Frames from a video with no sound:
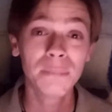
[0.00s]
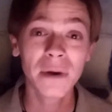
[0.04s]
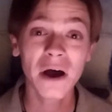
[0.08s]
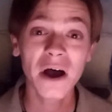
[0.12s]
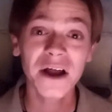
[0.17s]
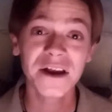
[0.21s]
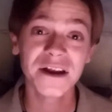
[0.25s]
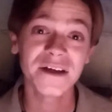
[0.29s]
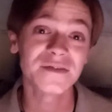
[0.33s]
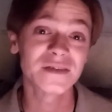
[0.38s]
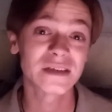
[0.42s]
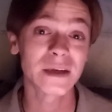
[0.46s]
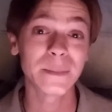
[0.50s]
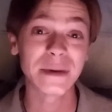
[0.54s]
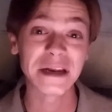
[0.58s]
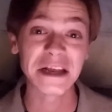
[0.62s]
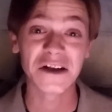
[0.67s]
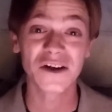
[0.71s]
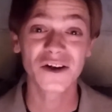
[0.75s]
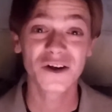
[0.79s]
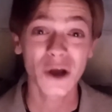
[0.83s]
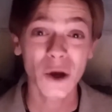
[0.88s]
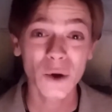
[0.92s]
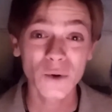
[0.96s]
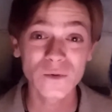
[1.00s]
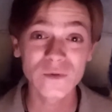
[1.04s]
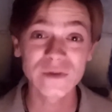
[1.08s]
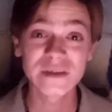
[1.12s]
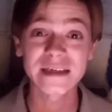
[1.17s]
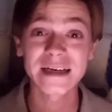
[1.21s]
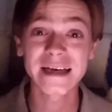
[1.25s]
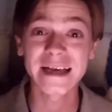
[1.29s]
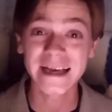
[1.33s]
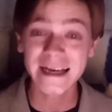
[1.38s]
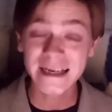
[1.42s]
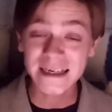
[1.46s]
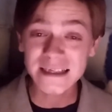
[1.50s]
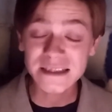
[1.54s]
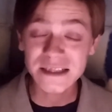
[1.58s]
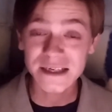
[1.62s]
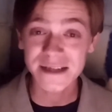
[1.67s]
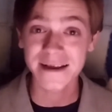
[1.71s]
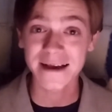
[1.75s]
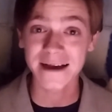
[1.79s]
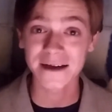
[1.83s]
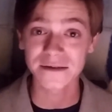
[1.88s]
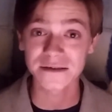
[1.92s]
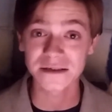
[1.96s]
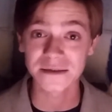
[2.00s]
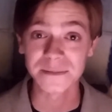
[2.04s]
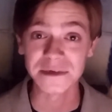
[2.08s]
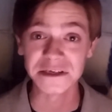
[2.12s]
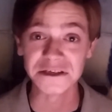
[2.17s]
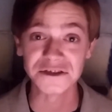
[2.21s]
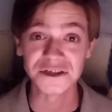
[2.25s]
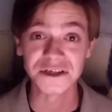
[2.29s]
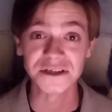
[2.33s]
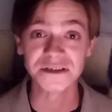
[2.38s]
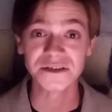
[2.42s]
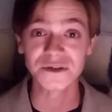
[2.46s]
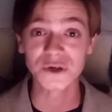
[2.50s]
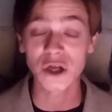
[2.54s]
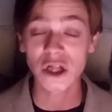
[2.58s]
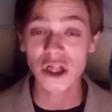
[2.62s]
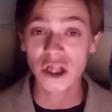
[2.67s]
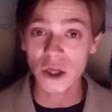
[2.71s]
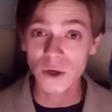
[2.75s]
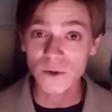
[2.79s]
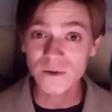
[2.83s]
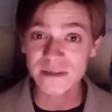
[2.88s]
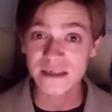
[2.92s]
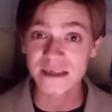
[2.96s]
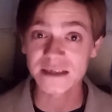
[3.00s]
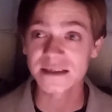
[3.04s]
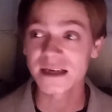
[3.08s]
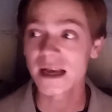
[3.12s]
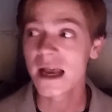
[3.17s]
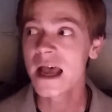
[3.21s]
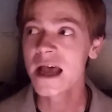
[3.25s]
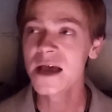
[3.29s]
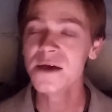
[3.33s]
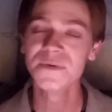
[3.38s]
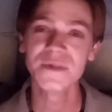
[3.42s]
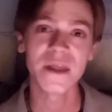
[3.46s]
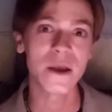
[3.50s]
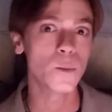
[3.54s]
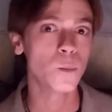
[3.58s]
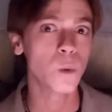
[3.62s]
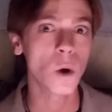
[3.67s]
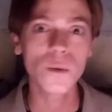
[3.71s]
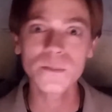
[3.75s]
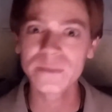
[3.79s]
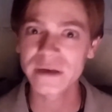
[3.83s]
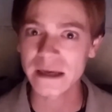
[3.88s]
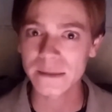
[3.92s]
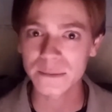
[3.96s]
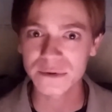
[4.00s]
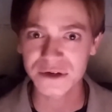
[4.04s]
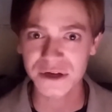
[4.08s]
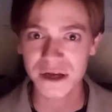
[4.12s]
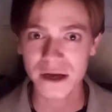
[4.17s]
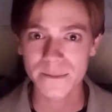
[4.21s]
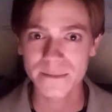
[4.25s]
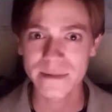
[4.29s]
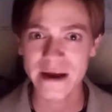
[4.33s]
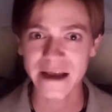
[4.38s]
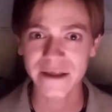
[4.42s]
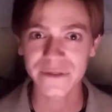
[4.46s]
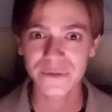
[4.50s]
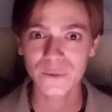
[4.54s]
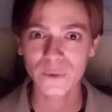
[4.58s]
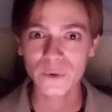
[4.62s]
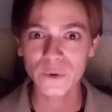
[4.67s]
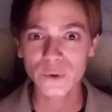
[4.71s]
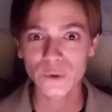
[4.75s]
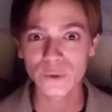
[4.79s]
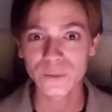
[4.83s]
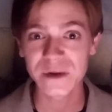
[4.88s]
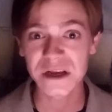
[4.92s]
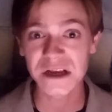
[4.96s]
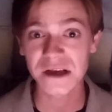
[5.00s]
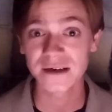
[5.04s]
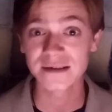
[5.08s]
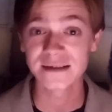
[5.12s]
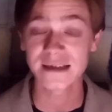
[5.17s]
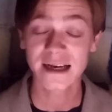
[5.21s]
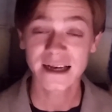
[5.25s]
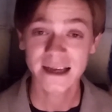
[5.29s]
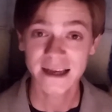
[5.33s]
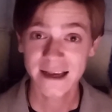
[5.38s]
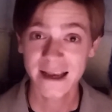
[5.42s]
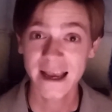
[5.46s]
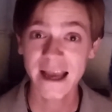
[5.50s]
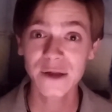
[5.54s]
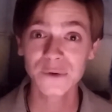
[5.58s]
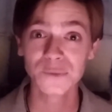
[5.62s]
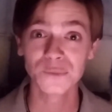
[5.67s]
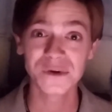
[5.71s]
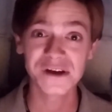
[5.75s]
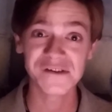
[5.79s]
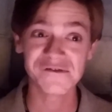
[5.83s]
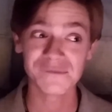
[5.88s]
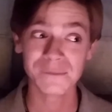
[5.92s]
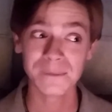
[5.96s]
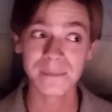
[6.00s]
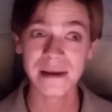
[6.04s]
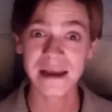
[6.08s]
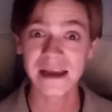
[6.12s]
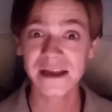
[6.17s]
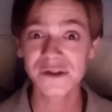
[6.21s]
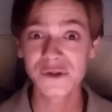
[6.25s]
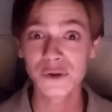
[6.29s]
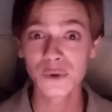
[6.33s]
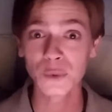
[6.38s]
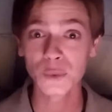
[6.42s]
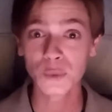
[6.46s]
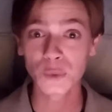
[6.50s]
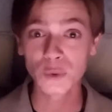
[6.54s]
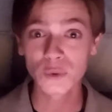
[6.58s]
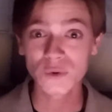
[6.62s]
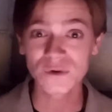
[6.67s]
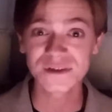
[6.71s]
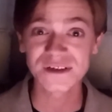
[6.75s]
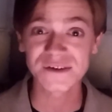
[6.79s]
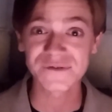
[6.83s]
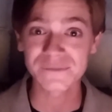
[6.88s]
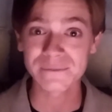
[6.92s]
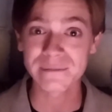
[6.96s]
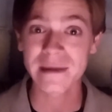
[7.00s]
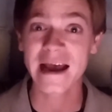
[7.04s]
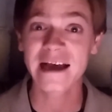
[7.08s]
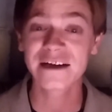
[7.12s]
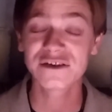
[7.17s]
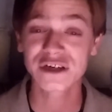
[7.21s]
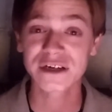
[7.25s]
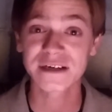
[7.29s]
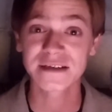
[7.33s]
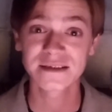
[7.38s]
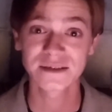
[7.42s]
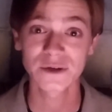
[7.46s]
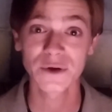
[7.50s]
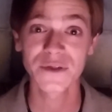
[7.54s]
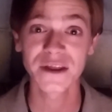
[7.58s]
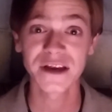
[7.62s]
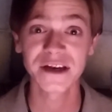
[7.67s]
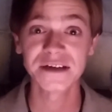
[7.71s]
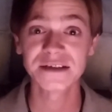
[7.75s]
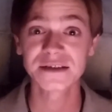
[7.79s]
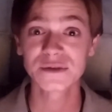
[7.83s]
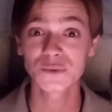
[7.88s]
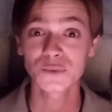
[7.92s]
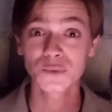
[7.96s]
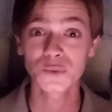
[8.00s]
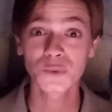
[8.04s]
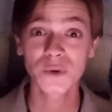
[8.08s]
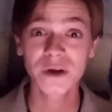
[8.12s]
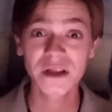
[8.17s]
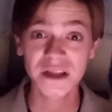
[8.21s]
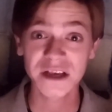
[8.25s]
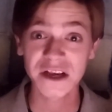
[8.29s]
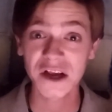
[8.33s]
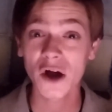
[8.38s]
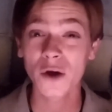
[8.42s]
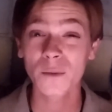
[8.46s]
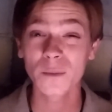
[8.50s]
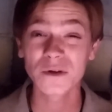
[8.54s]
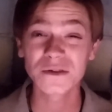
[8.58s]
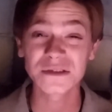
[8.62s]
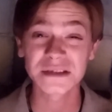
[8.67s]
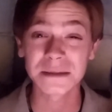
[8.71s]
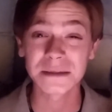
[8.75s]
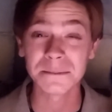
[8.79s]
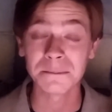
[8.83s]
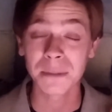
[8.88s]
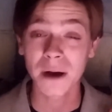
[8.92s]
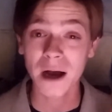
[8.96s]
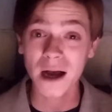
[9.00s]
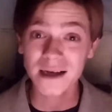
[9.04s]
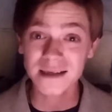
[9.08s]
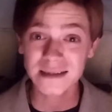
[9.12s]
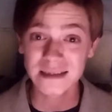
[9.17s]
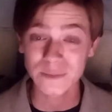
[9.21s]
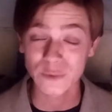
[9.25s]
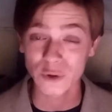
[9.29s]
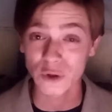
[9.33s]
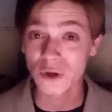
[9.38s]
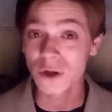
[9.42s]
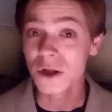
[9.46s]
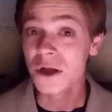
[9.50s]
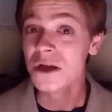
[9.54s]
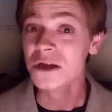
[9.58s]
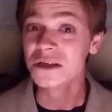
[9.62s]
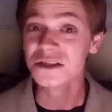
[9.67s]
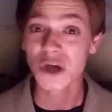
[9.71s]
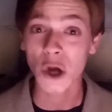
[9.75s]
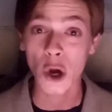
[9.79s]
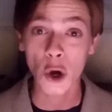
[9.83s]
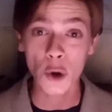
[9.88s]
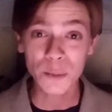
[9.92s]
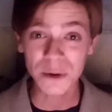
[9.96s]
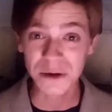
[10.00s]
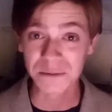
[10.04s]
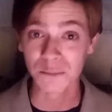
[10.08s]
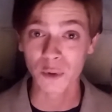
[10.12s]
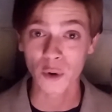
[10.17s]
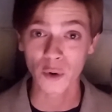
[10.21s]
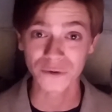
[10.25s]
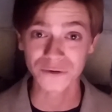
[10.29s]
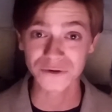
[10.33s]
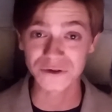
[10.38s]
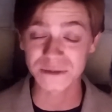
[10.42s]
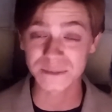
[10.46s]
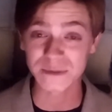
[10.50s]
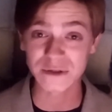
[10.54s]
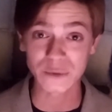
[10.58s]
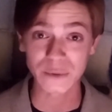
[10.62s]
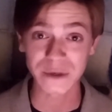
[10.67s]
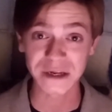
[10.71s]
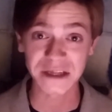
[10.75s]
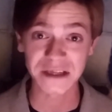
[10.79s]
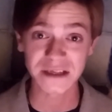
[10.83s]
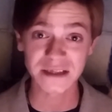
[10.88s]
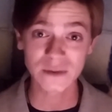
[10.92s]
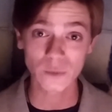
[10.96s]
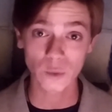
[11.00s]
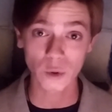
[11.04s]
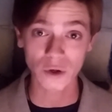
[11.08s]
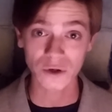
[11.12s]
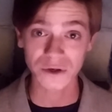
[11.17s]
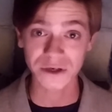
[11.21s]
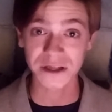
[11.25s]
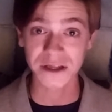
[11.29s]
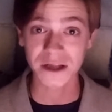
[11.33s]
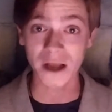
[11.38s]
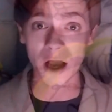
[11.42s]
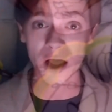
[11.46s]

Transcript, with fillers: But if somebody goes into the Hell Dimension to close it, they won't be able to come back through because, again, we've made the rules of magic so that it's really almost impossible to open portals between this world